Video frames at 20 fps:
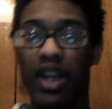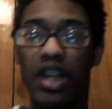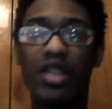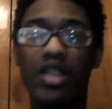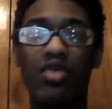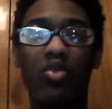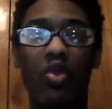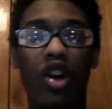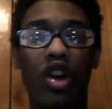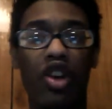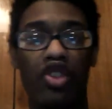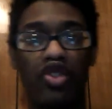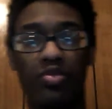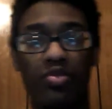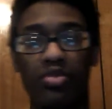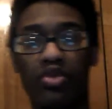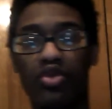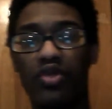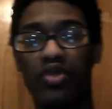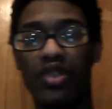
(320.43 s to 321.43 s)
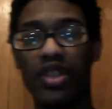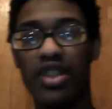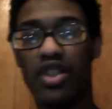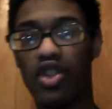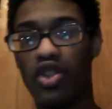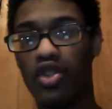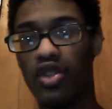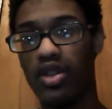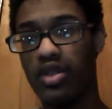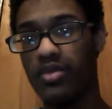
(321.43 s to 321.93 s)
It's watchable, it's
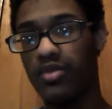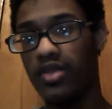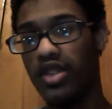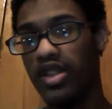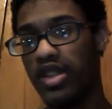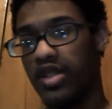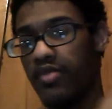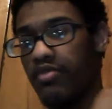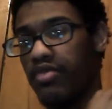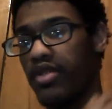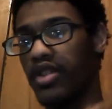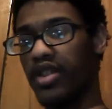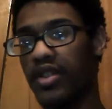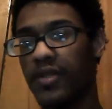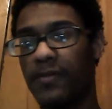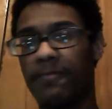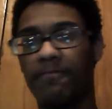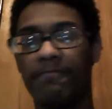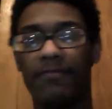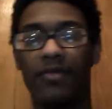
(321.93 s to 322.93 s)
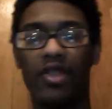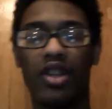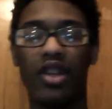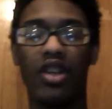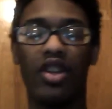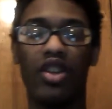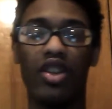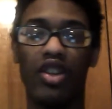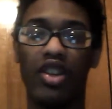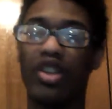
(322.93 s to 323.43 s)
harmless, but
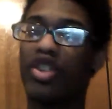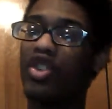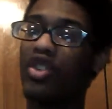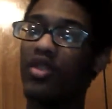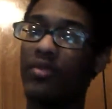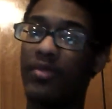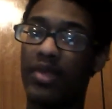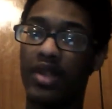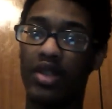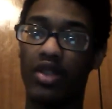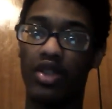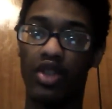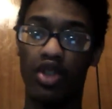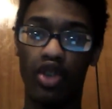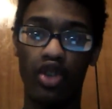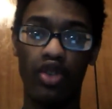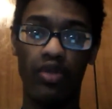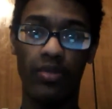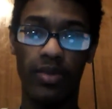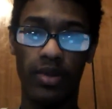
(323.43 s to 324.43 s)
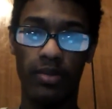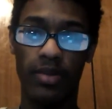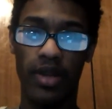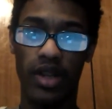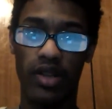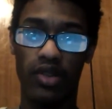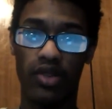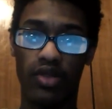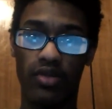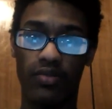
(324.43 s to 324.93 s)
it could have been a little bit
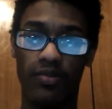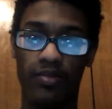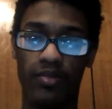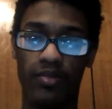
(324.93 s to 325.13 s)
better.